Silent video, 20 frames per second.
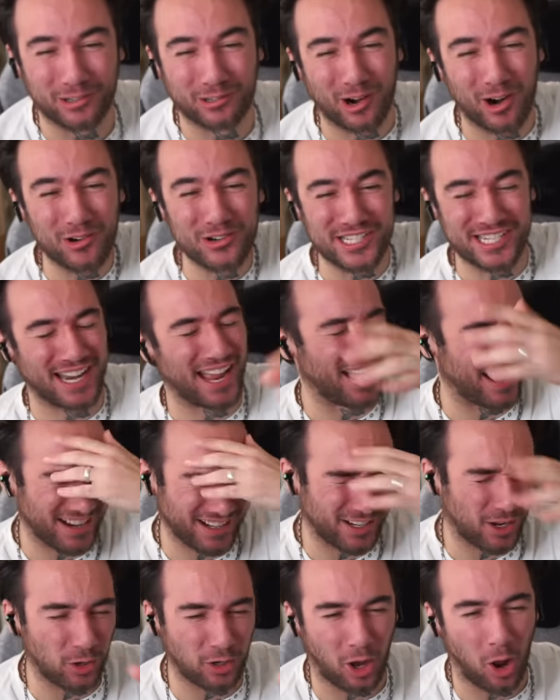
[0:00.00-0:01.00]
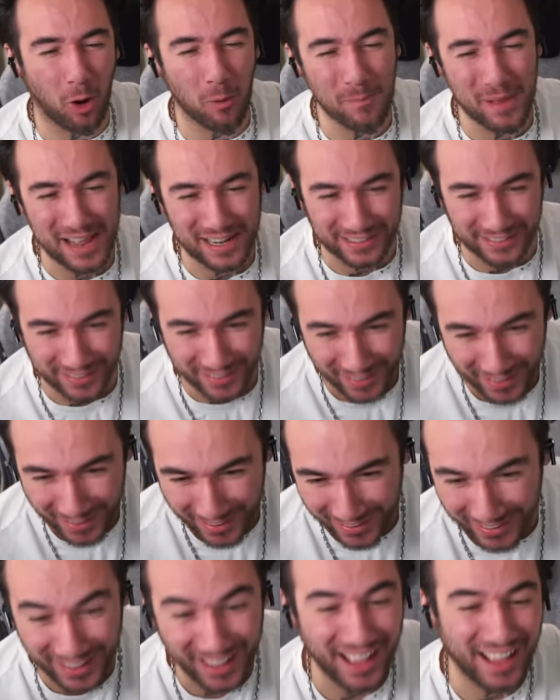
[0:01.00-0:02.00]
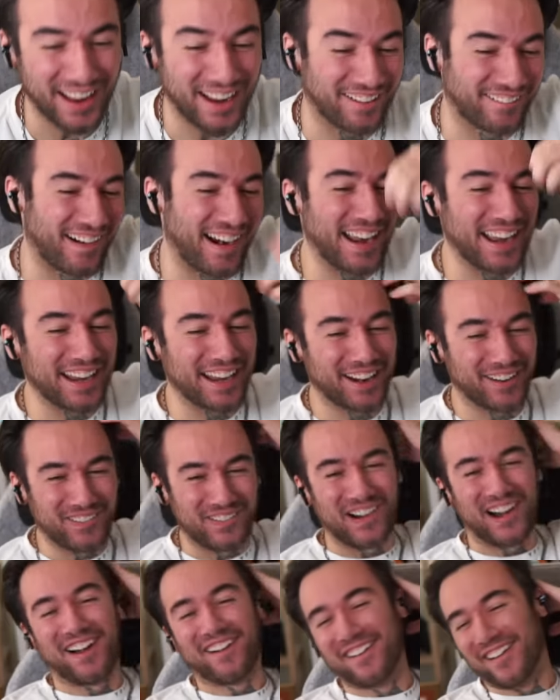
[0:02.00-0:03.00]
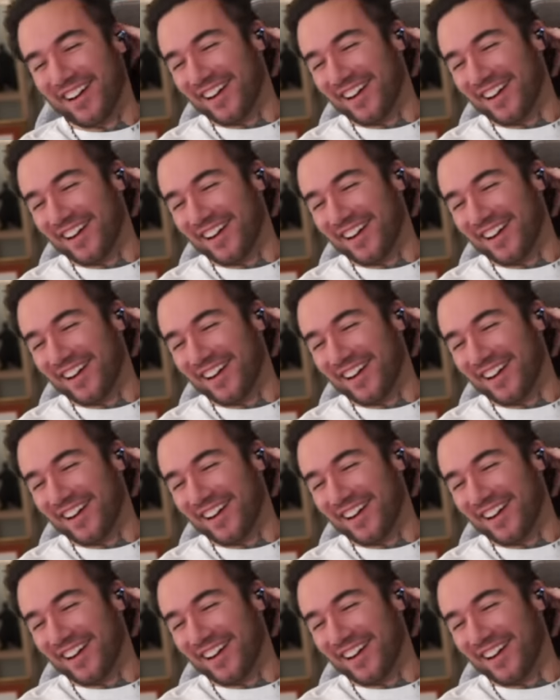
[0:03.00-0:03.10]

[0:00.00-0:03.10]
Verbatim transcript: Roach uh, Ming. Yeah, right here, bro.